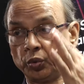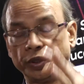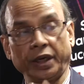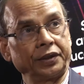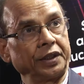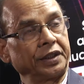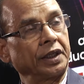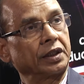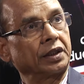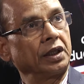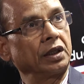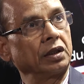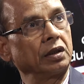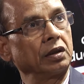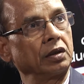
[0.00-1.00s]
we are
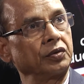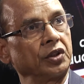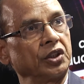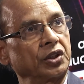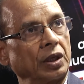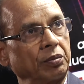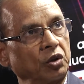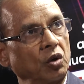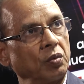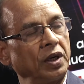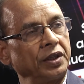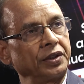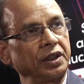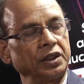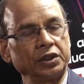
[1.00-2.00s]
detecting these
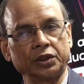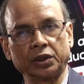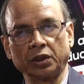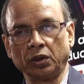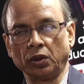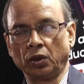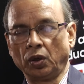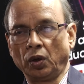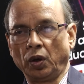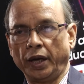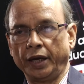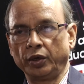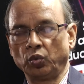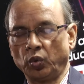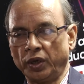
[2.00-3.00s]
abnormalities,
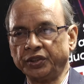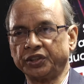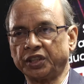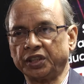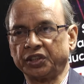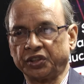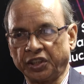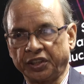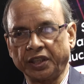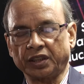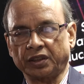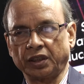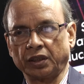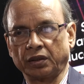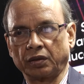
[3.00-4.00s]
and once it is
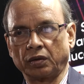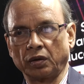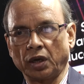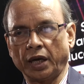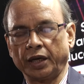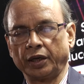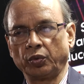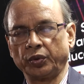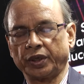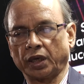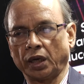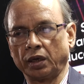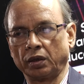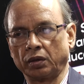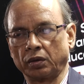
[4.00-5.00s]
detected, and we
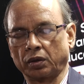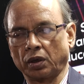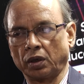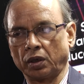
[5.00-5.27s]
can